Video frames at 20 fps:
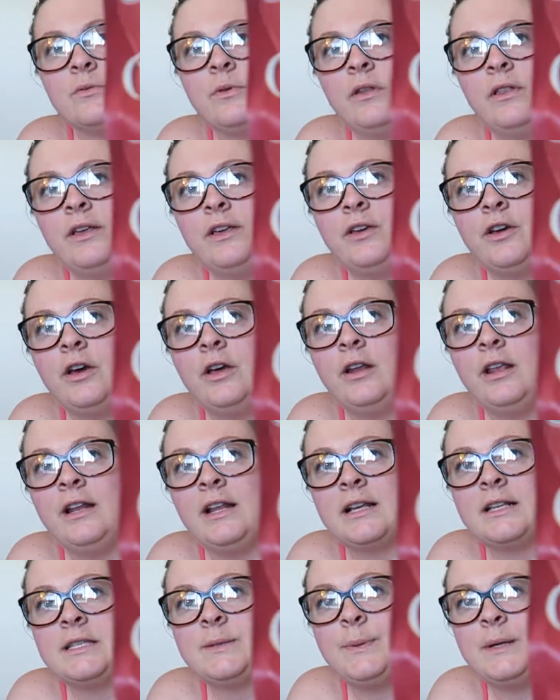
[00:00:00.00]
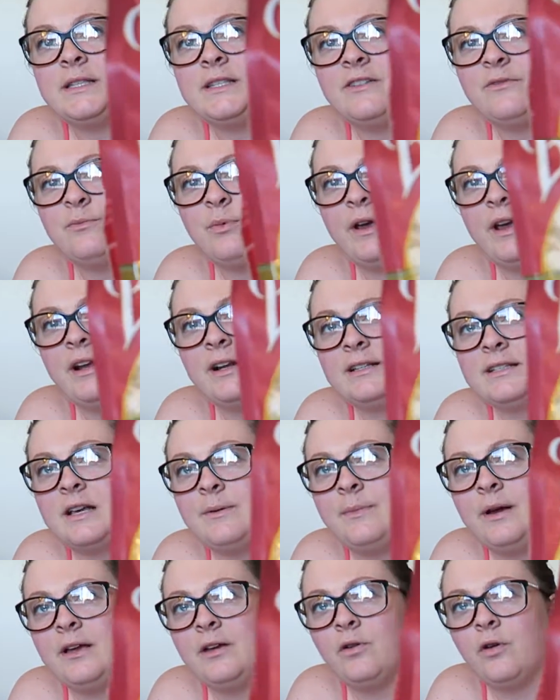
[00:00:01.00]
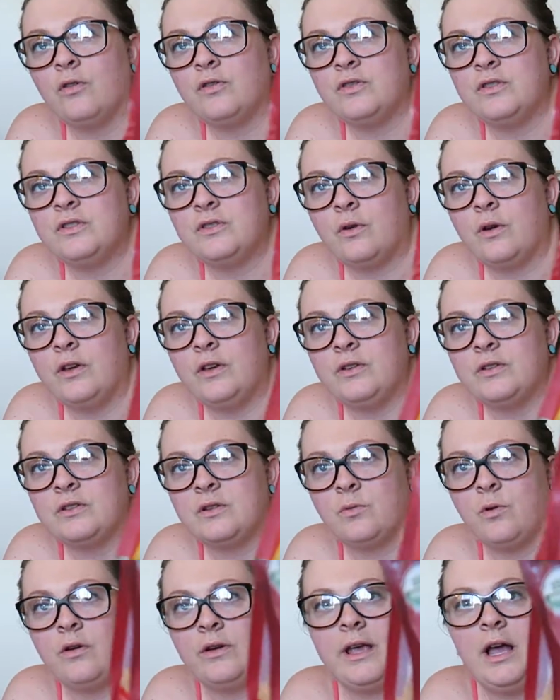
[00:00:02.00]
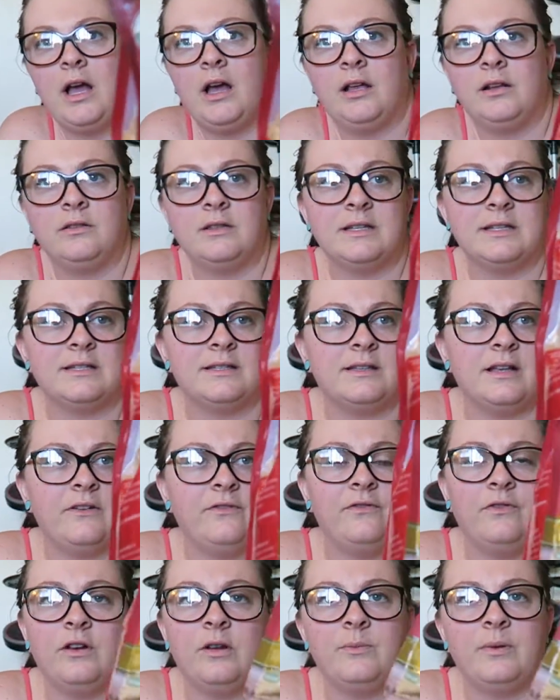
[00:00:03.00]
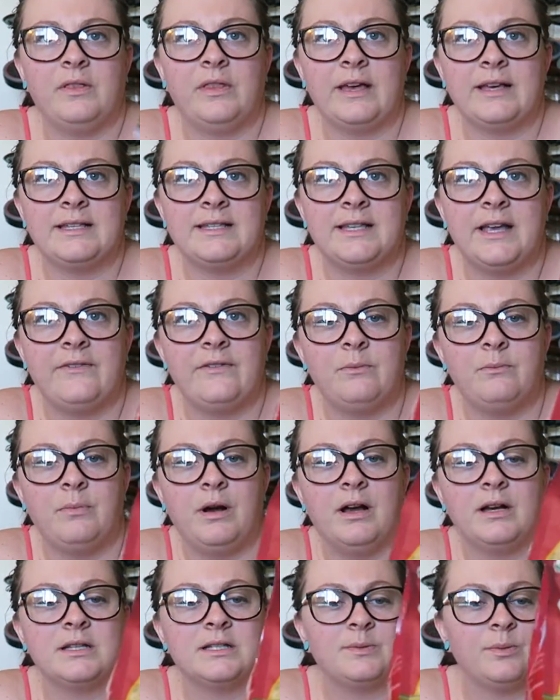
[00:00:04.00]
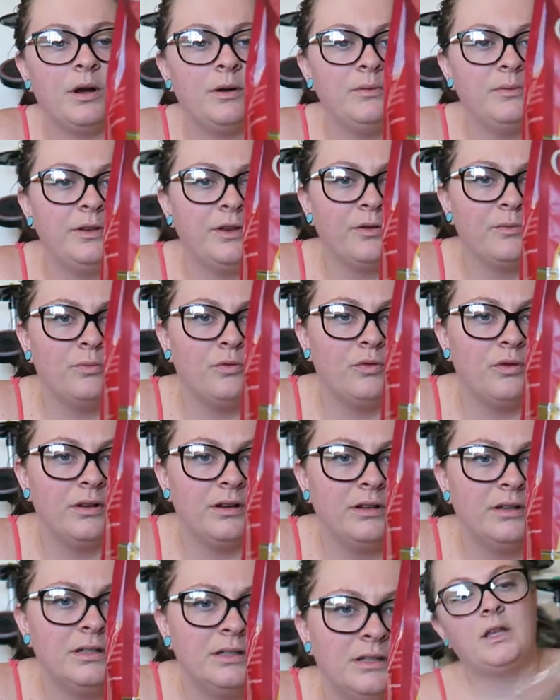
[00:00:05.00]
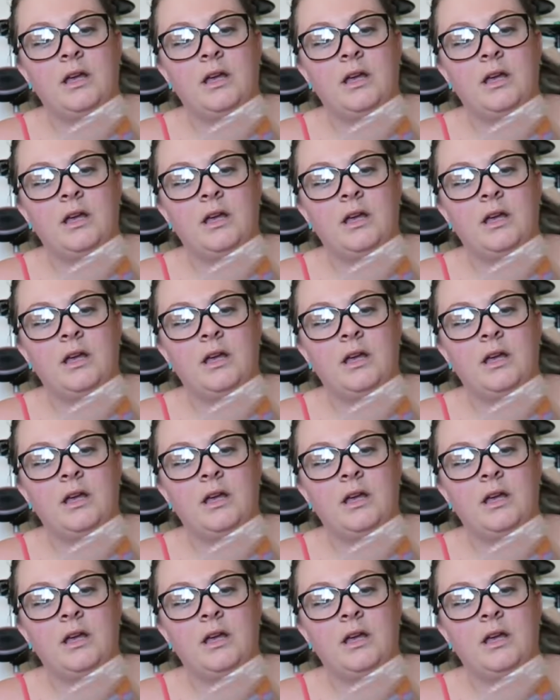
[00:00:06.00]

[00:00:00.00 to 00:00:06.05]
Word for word: a really good and expensive brand because at my grocery store I used to work at, this stuff would have been like seven bucks probably or more.